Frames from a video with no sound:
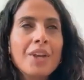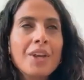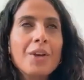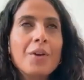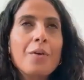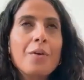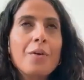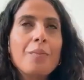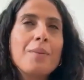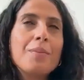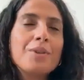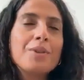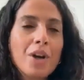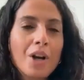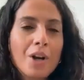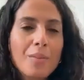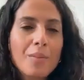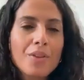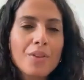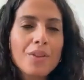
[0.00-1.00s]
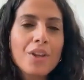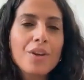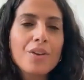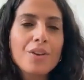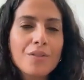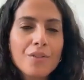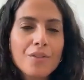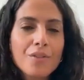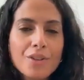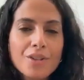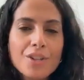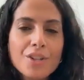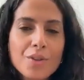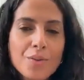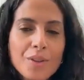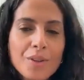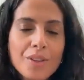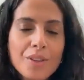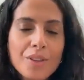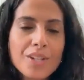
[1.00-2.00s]
when people talk about the universe is
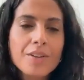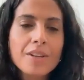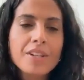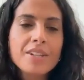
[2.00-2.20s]
doing this,